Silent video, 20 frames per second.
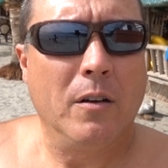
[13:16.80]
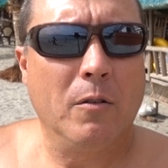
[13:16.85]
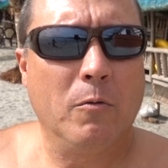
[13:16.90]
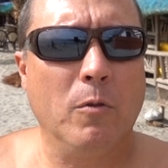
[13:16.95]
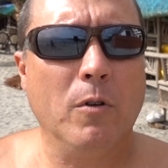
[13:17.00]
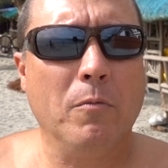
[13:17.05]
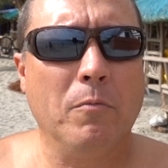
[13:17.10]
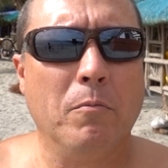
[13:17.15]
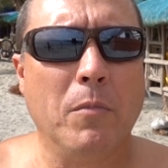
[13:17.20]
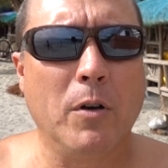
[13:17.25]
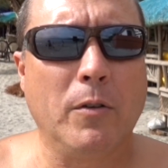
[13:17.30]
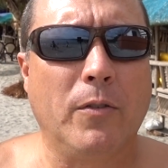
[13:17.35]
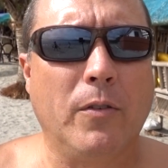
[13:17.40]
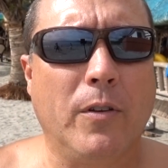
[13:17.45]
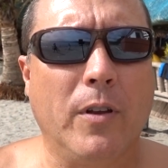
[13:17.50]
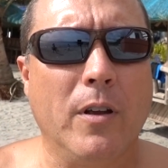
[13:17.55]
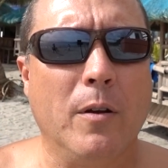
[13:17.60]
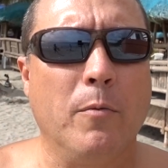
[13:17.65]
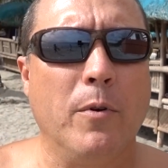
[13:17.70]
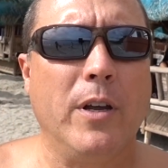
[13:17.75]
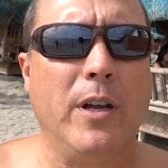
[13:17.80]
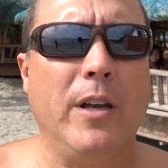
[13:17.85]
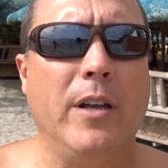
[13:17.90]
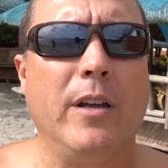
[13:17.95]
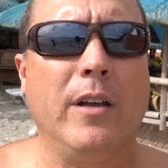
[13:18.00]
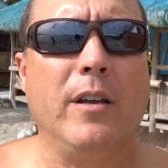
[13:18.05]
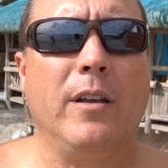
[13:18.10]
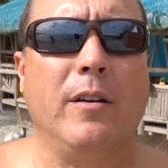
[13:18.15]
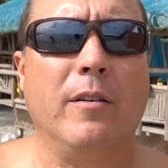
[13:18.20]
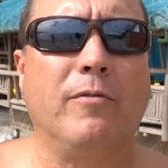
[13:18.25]
one most of the time we hang
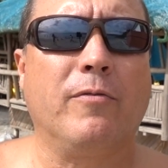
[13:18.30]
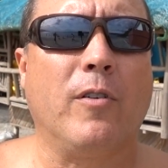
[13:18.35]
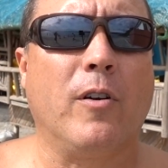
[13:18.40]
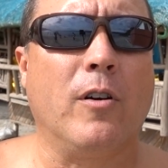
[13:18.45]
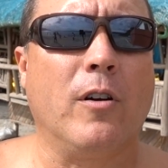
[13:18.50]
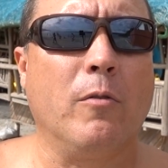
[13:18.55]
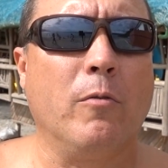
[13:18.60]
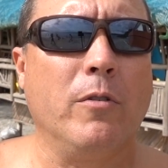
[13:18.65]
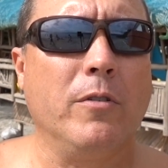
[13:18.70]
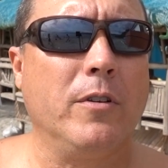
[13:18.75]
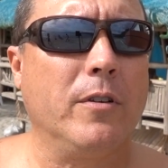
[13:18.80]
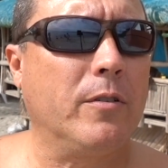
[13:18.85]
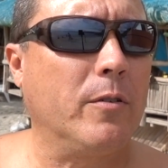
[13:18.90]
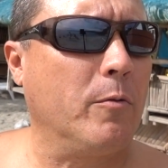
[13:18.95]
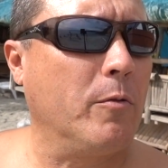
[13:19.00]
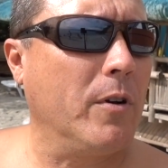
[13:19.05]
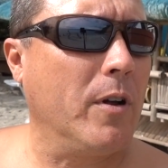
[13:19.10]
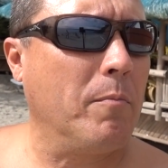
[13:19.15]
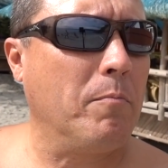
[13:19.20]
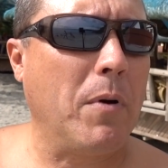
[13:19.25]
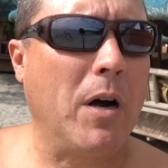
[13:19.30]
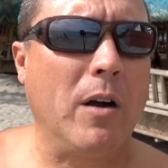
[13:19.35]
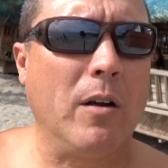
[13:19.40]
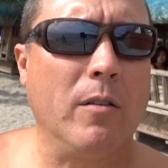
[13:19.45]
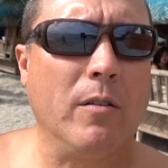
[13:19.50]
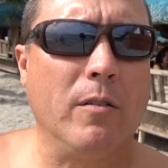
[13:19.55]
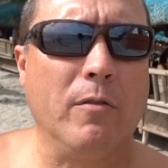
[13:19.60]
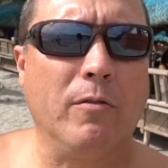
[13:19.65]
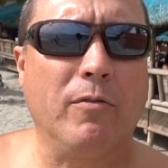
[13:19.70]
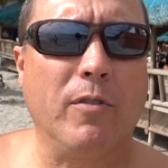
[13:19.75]
in a far one just so we're not
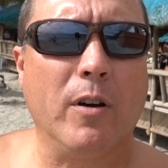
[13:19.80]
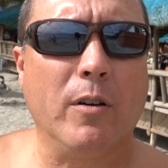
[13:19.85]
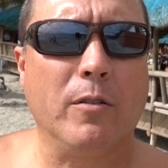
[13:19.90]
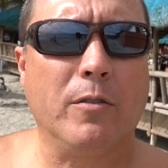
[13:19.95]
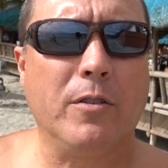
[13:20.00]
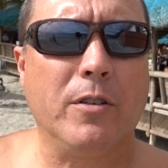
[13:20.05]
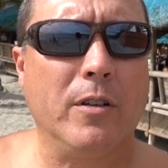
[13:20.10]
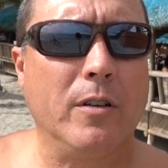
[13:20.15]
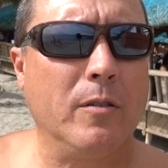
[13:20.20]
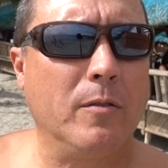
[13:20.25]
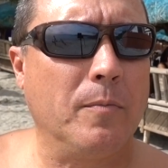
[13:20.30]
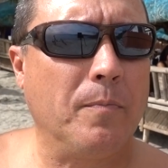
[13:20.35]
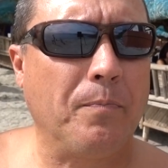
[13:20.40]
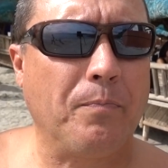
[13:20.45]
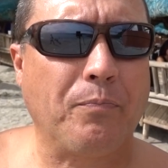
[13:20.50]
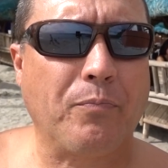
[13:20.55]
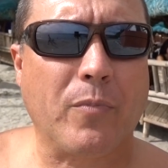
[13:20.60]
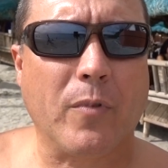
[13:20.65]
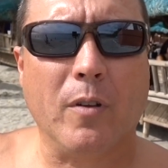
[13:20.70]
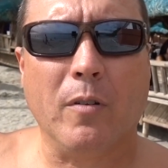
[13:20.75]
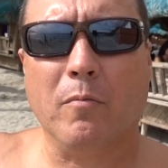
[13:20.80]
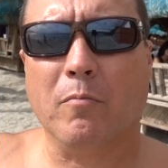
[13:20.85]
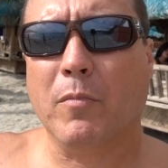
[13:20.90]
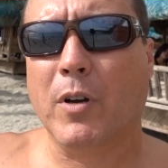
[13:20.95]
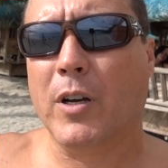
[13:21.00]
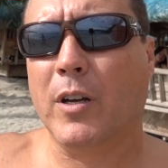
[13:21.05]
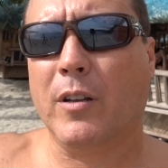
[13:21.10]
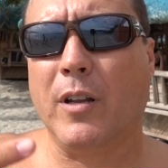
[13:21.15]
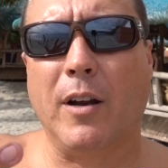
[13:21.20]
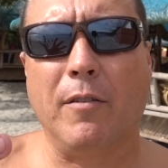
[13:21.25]
bothering folks, you know.
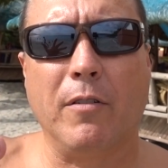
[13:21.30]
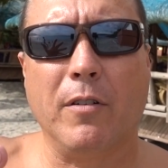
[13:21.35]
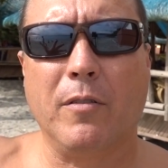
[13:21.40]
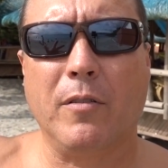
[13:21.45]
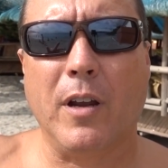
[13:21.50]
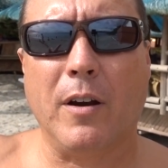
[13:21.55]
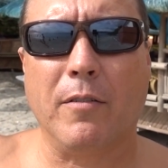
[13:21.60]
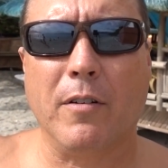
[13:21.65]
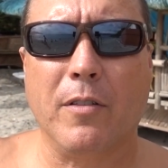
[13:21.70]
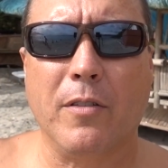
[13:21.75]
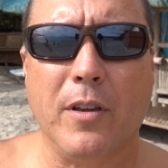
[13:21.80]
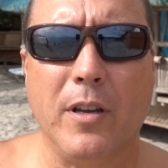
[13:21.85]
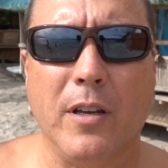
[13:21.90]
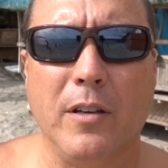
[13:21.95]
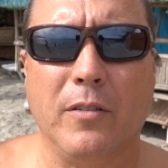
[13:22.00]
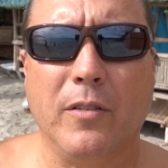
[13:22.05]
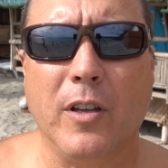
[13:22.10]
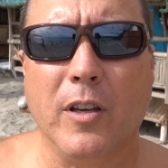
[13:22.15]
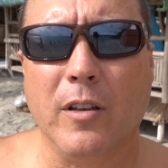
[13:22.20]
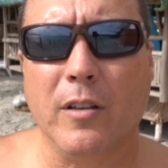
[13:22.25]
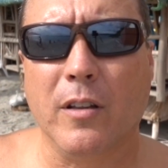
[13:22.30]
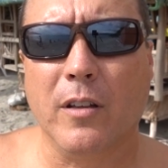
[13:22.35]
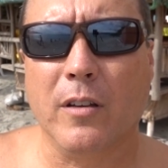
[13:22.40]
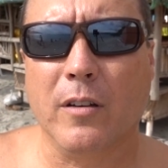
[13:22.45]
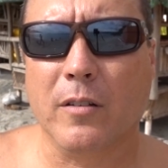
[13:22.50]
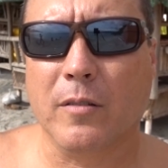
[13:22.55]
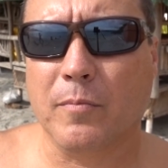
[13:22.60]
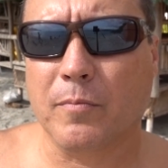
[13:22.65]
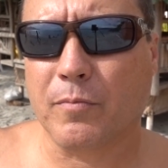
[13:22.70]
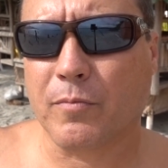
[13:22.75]
But every everything is good
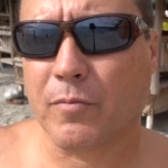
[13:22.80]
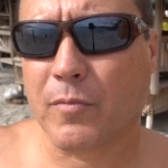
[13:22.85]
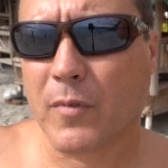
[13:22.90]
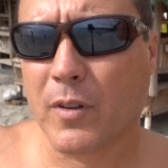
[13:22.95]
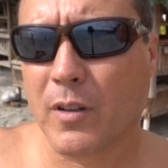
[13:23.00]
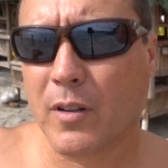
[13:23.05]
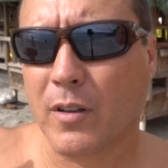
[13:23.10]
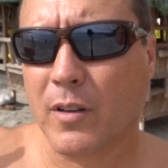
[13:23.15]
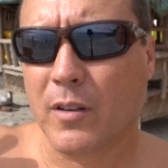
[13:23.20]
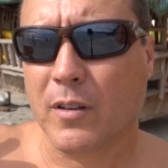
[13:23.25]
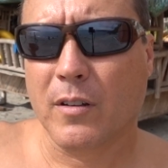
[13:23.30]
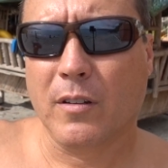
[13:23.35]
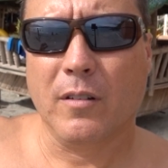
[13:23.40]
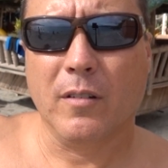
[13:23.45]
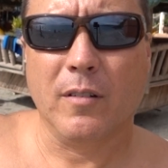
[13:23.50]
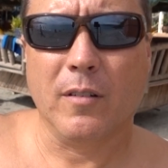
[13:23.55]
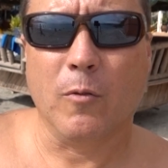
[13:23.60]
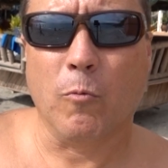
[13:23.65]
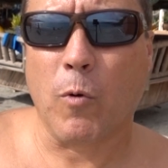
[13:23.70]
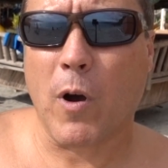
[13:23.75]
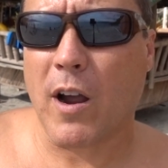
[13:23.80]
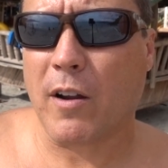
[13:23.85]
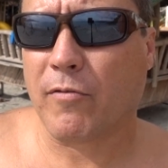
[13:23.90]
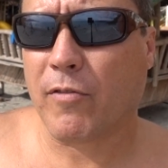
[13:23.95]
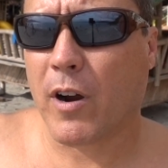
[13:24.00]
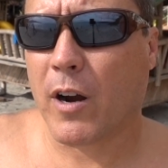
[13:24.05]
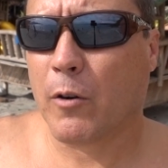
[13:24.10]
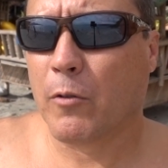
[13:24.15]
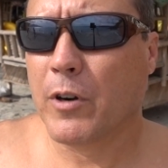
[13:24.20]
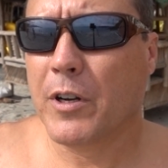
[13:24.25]
though.
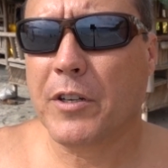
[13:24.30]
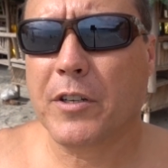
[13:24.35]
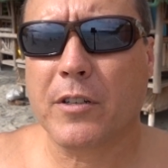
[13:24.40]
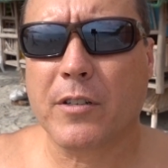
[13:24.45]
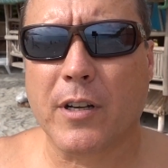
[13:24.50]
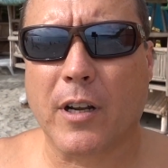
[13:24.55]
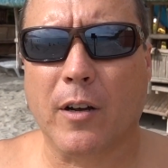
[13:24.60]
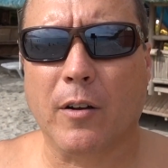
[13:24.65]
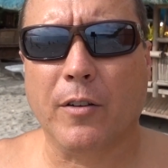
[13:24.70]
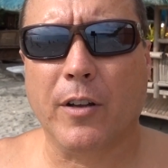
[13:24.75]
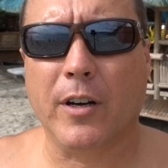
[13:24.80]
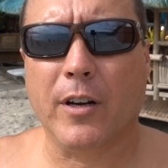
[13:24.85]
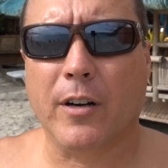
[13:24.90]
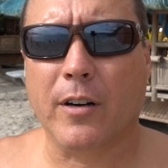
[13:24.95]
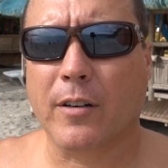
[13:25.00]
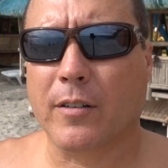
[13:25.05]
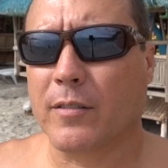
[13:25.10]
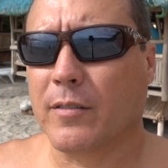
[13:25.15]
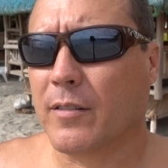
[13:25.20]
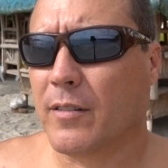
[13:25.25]
Wi-Fi reaches out there.